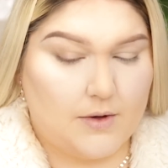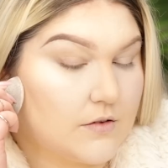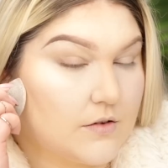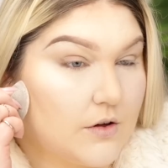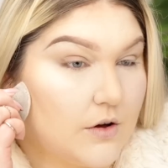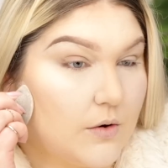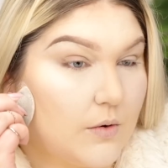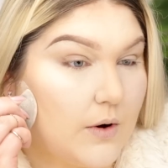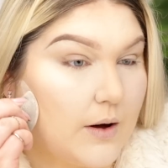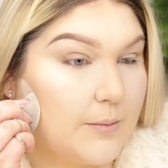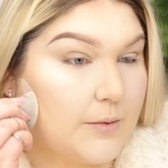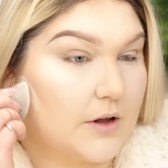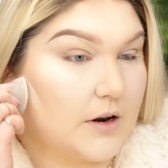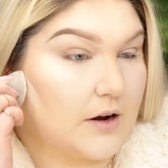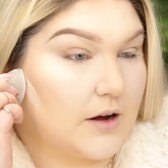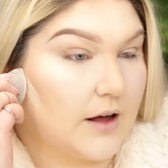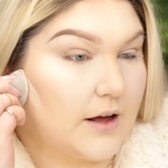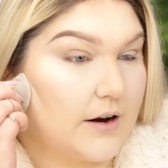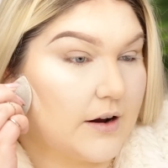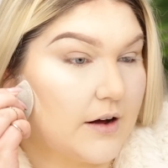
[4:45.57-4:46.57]
So I'm going
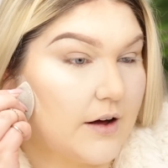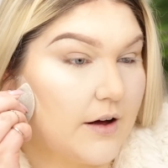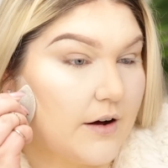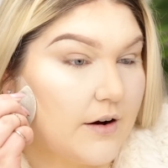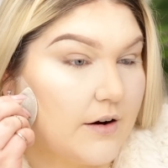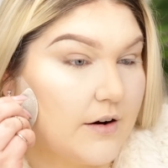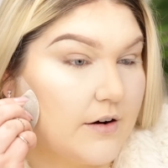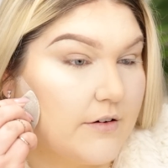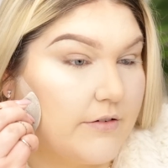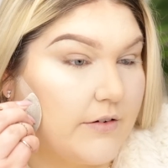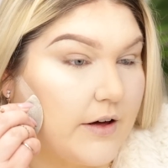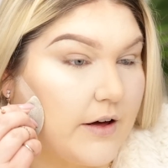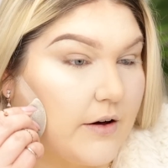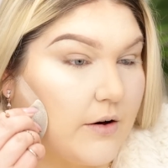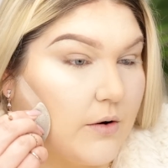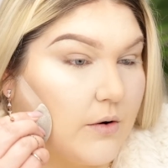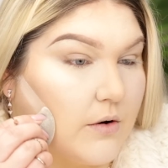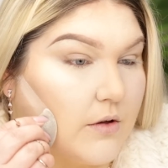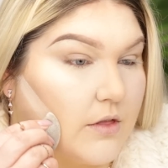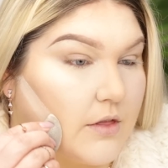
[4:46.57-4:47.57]
to kind of carve
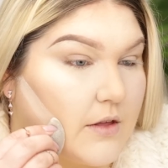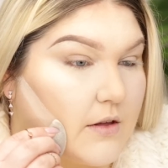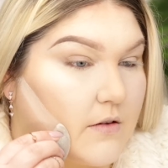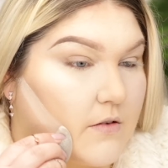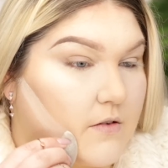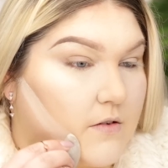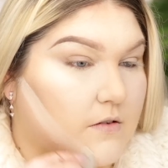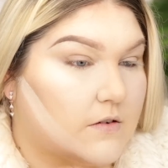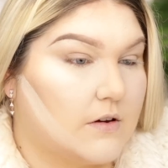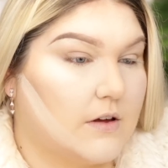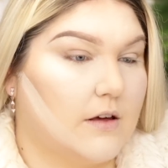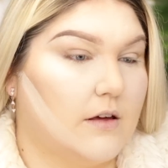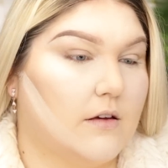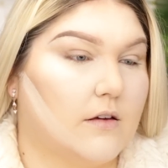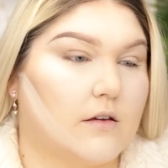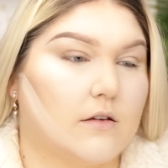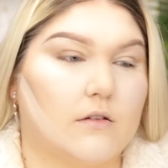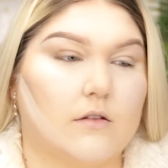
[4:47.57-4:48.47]
out this cheek.